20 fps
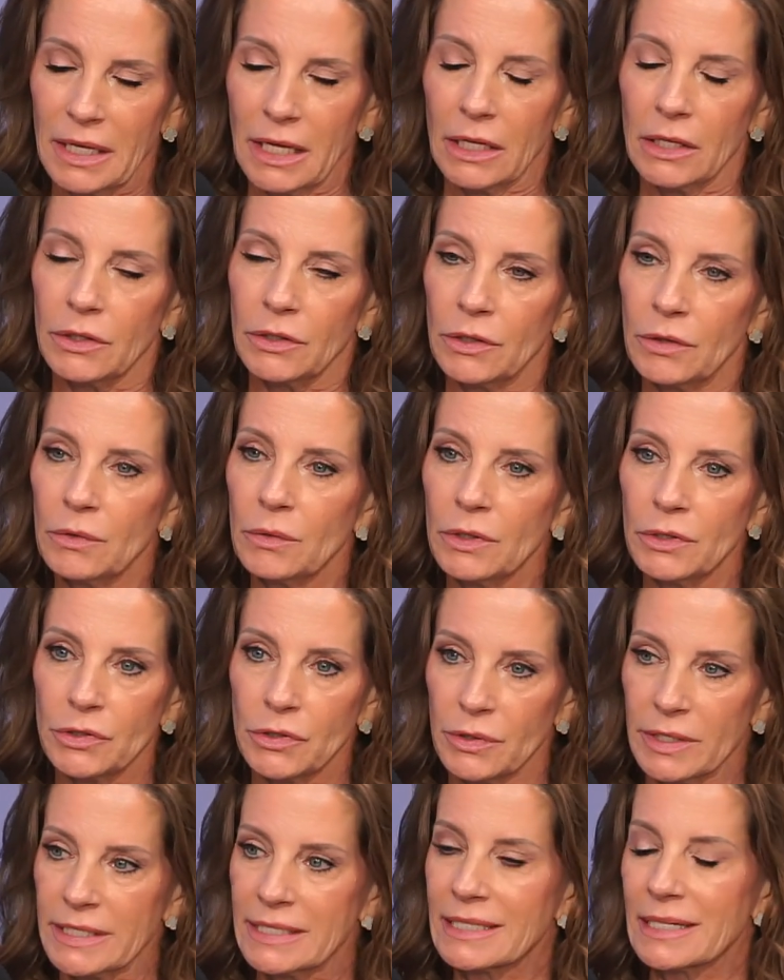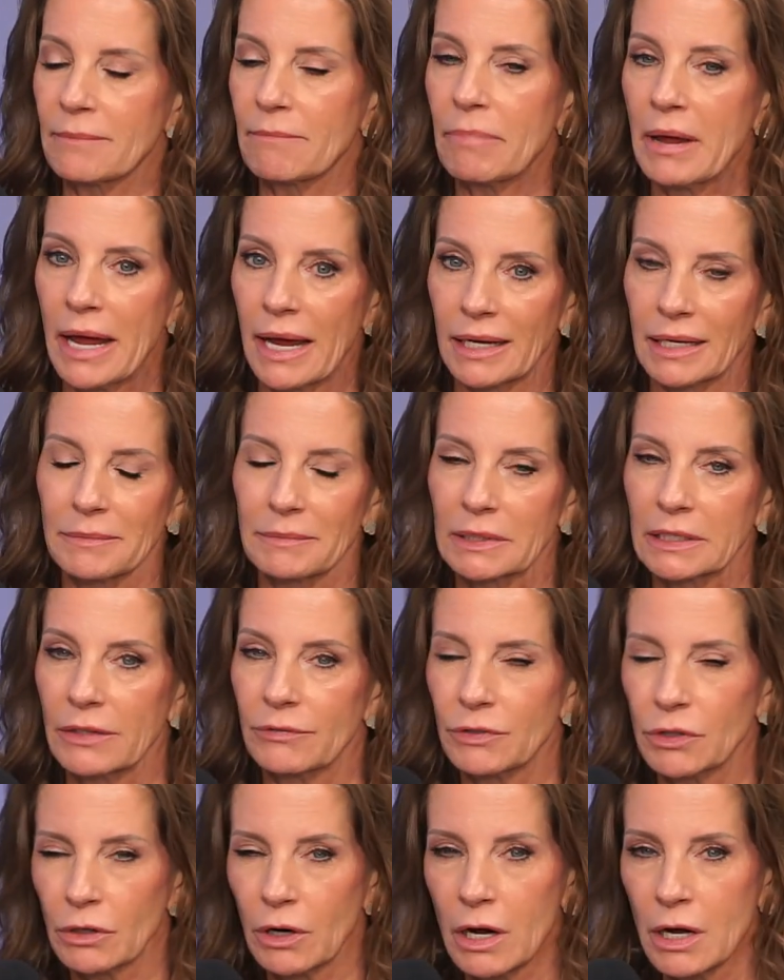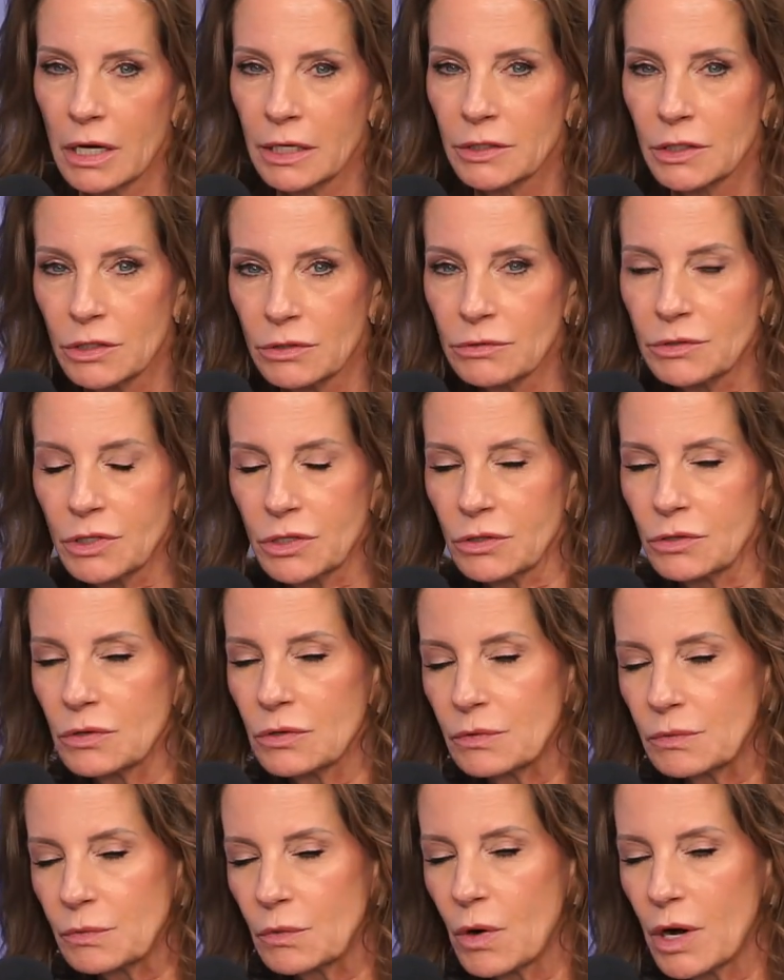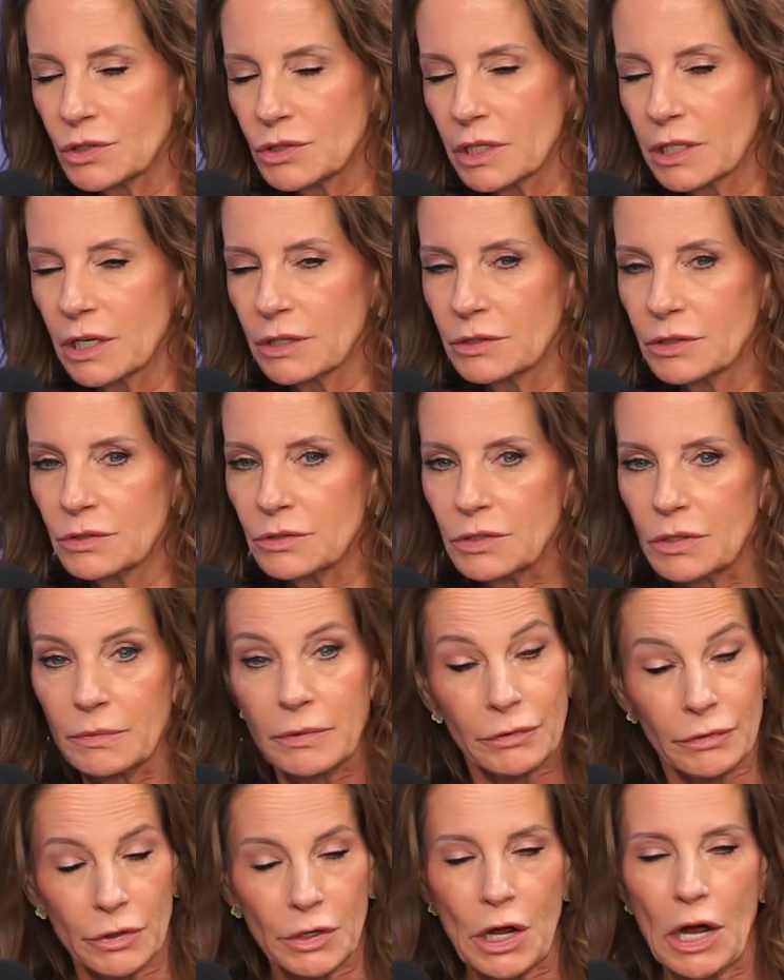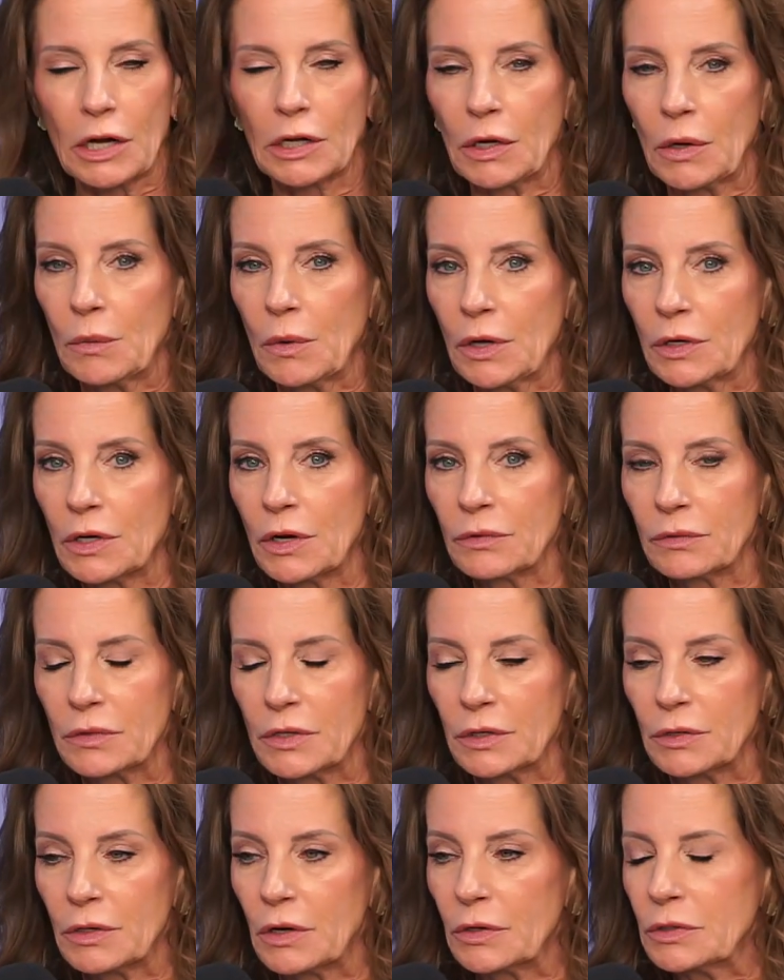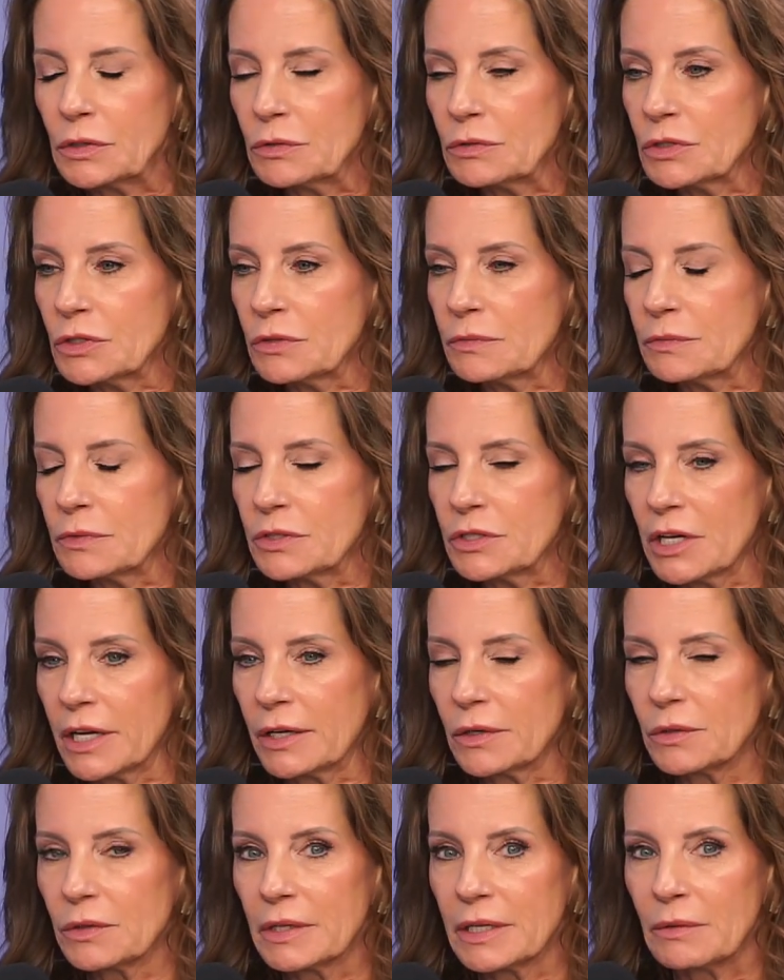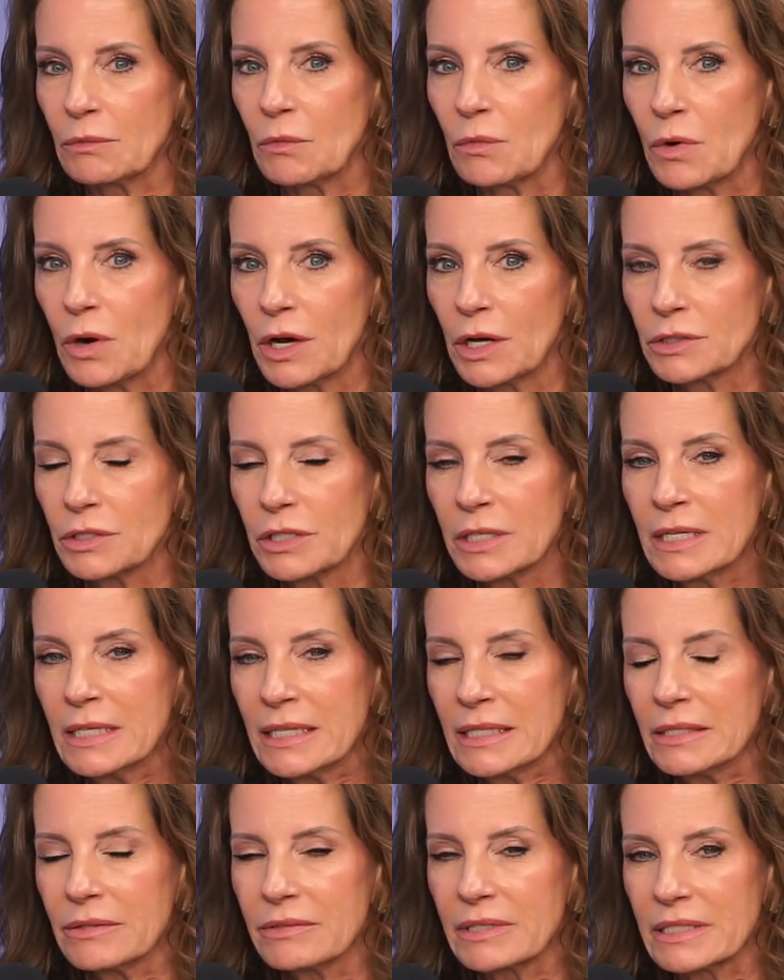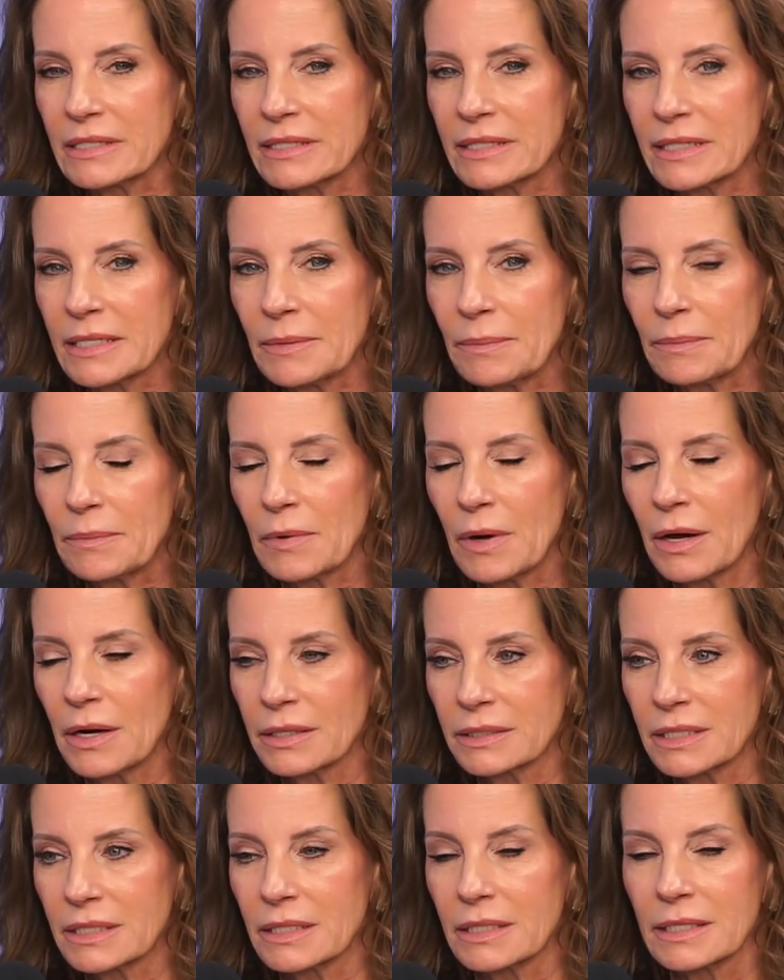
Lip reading: You are dressed impeccably. If you're on YouTube, watching on YouTube, if you're not, go on over there to our YouTube channel and watch. You can see Austin.